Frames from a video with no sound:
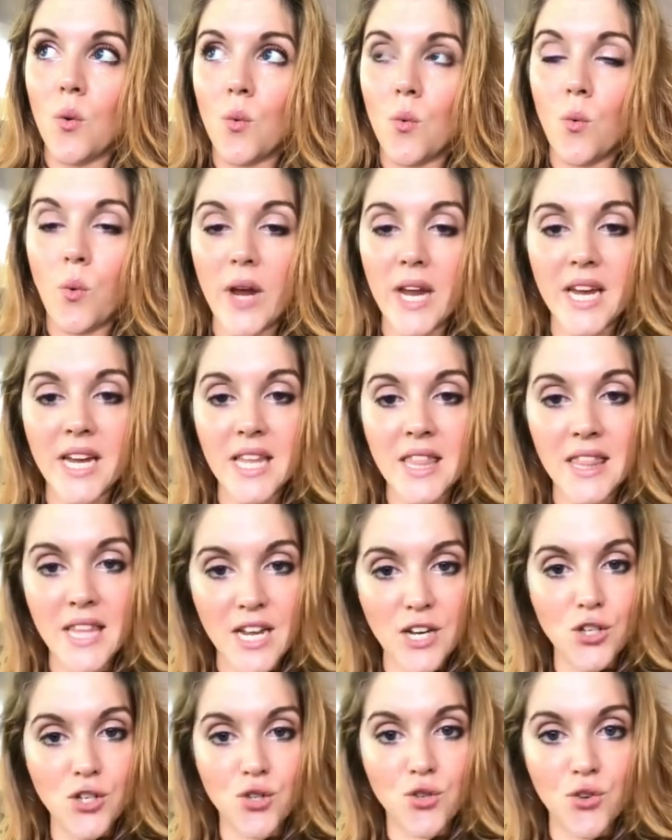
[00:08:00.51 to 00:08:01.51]
We can
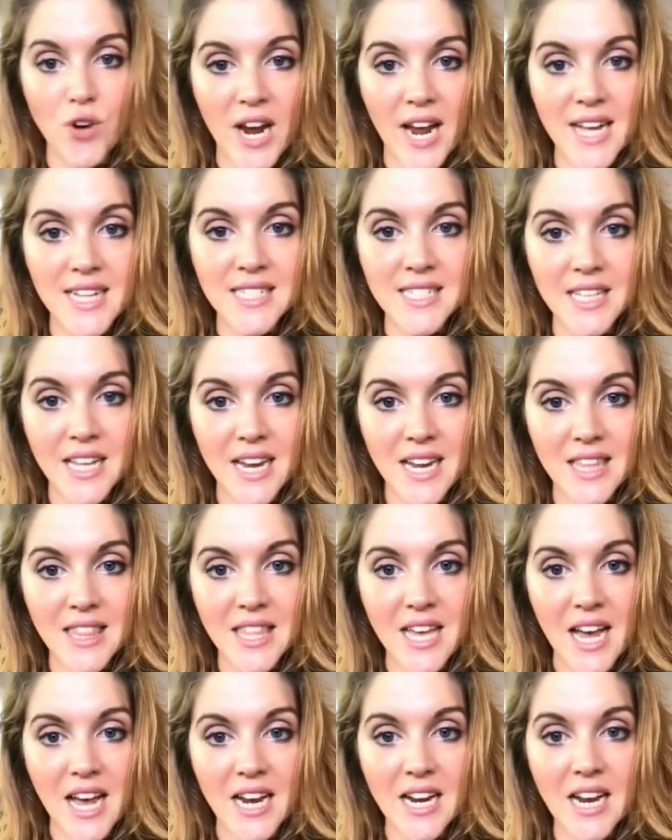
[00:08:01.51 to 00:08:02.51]
then
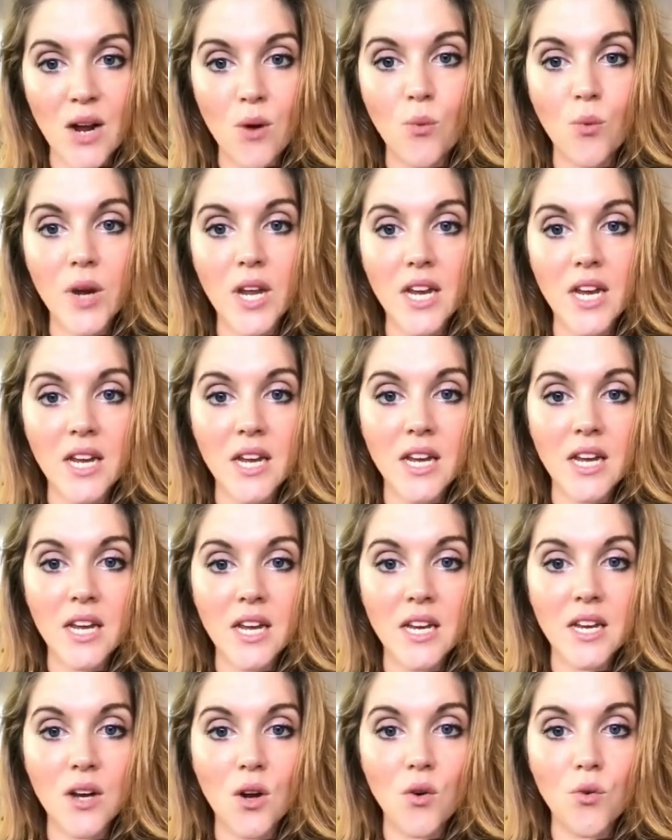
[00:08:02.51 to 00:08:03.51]
translate that and we
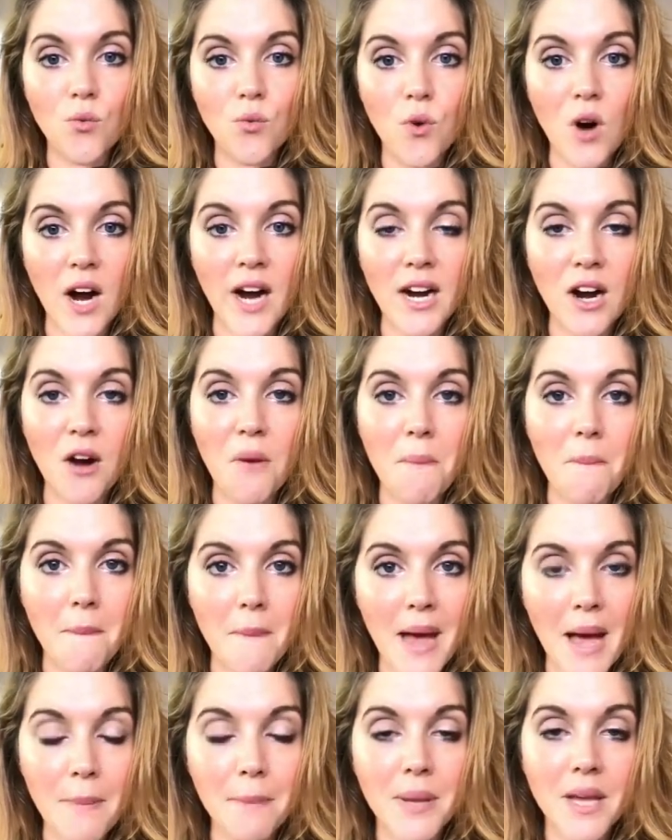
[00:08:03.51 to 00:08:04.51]
can write our
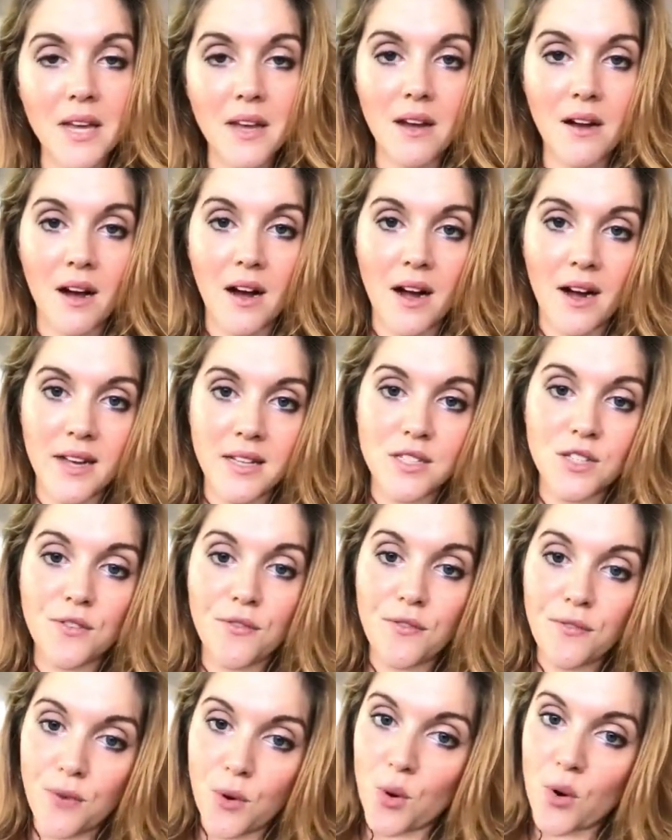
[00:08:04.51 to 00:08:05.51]
mapping guides
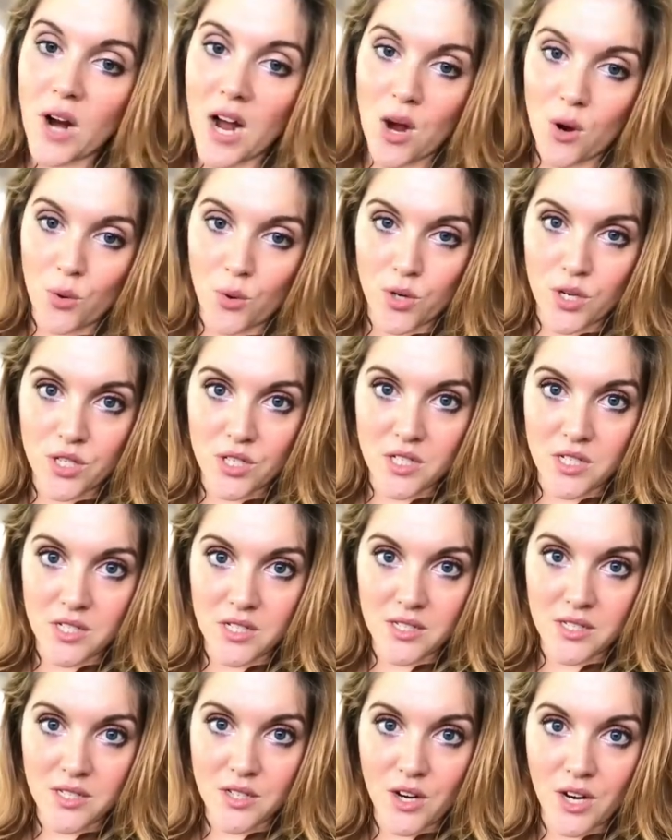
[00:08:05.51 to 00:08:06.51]
for our
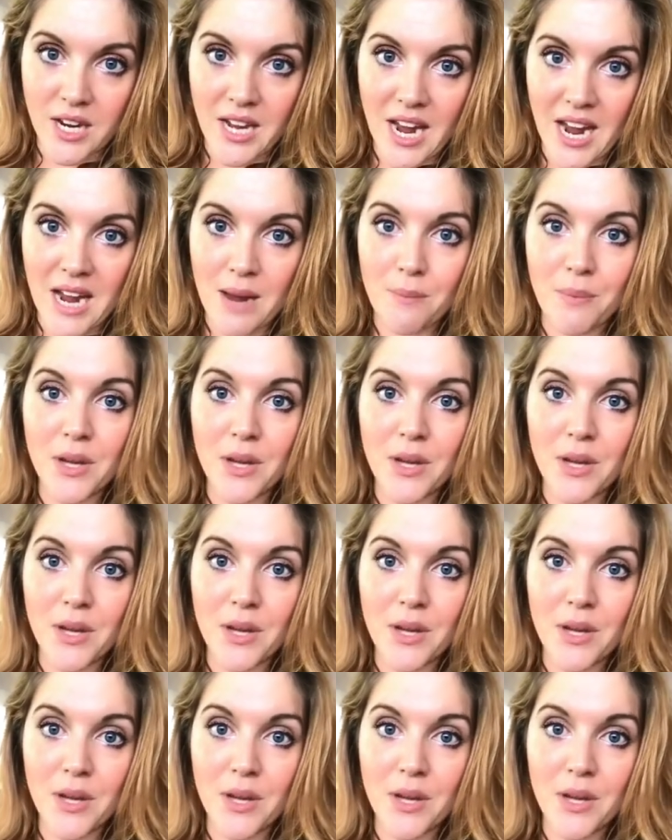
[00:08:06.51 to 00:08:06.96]
auditors, okay?